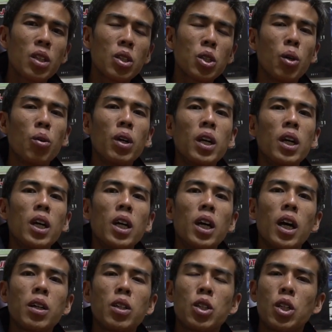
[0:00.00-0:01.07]
So
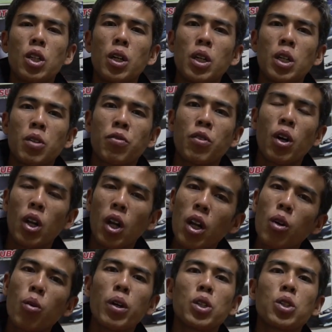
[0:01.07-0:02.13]
I've got a
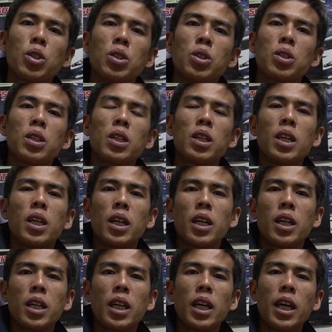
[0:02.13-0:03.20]
lot of questions
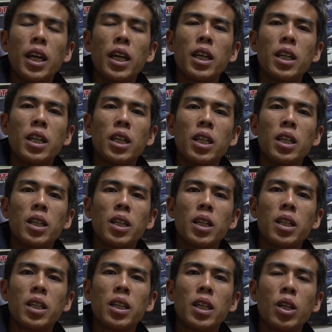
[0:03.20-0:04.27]
in
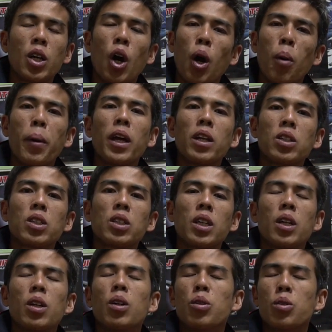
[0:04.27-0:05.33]
the
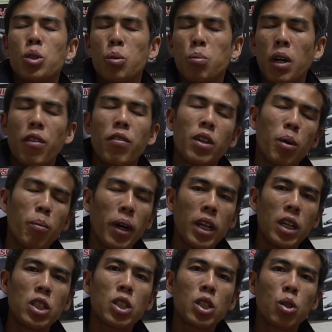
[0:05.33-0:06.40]
comments and also privately on my
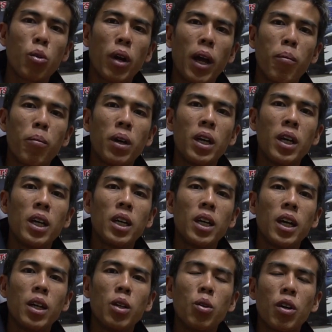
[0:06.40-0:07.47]
Instagram.
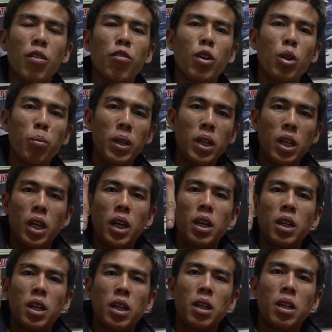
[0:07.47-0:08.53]
You can follow me
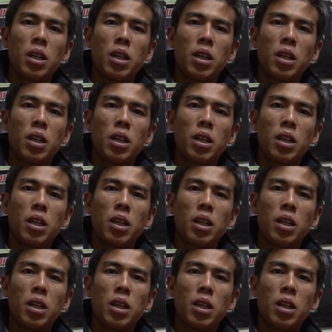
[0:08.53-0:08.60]
here,